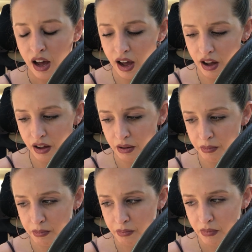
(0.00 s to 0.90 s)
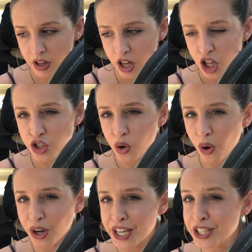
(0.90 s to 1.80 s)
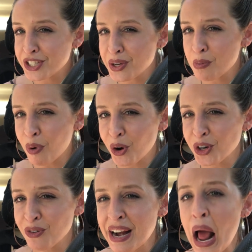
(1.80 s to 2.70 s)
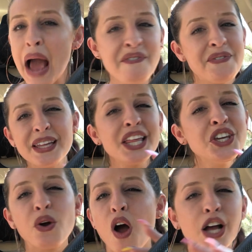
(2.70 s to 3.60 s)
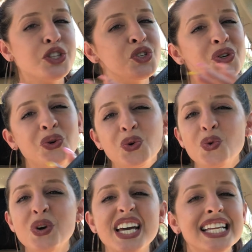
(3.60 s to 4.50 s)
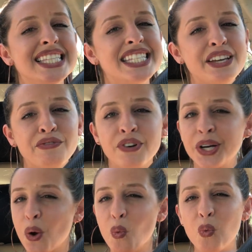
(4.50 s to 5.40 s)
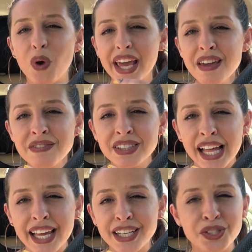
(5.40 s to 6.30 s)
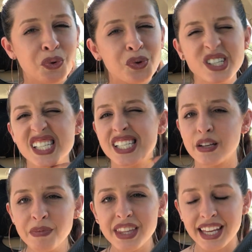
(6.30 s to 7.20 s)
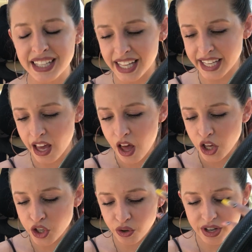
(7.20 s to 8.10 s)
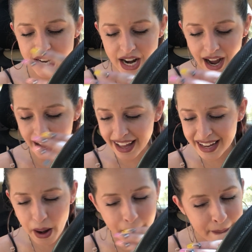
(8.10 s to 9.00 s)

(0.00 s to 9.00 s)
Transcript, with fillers: um talking to your partner right now i feel like you're on two different wavelengths or something like you're not